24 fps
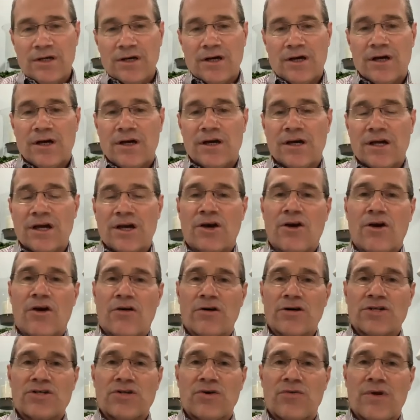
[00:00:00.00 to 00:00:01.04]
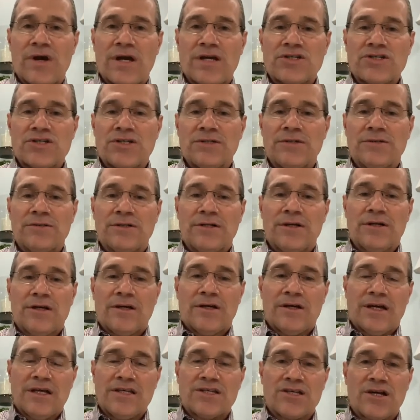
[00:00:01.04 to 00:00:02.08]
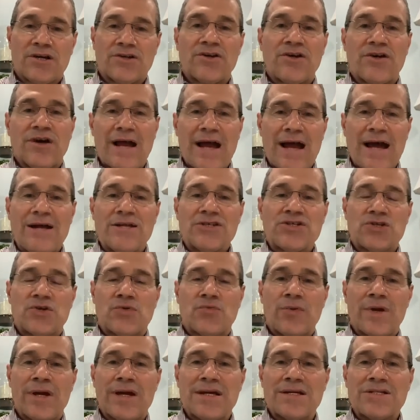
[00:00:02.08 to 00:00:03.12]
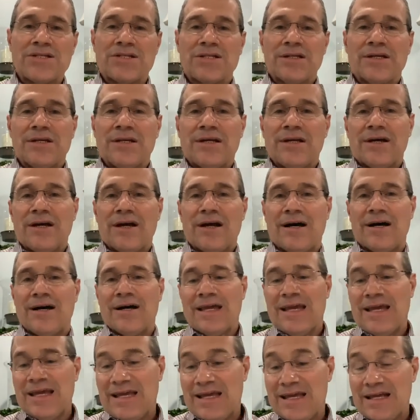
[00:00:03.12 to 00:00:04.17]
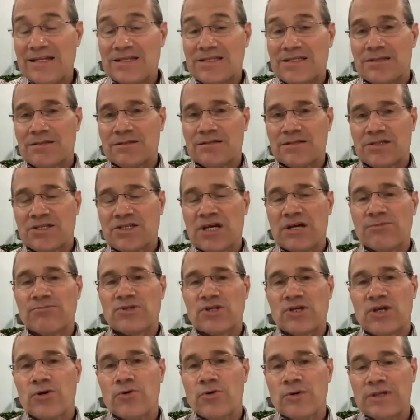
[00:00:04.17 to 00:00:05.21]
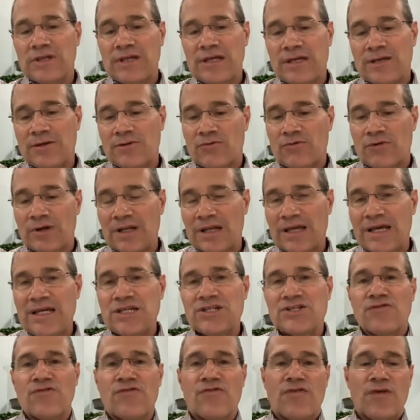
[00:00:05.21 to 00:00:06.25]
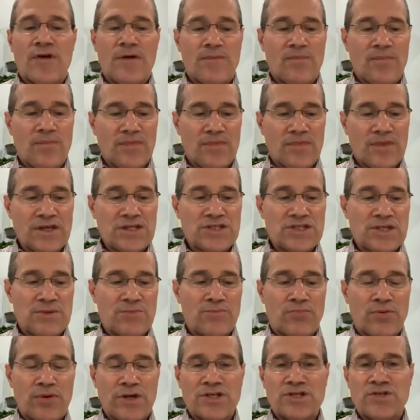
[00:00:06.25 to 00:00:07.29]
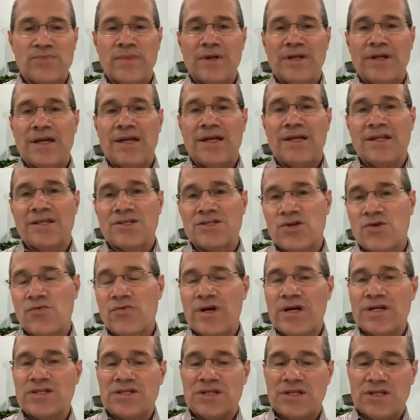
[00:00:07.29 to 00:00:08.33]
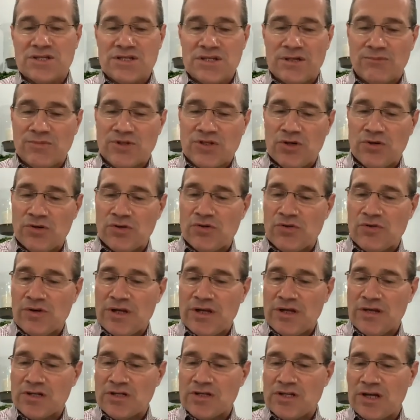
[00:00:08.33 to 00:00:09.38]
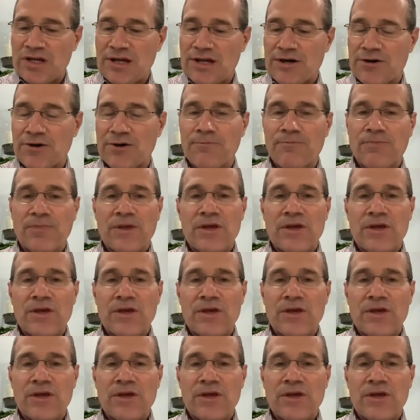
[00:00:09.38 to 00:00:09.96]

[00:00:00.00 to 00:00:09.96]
incarceration. He's under house arrest. He gets subsequently released from this imprisonment and is arrested some 2 or 3 years later,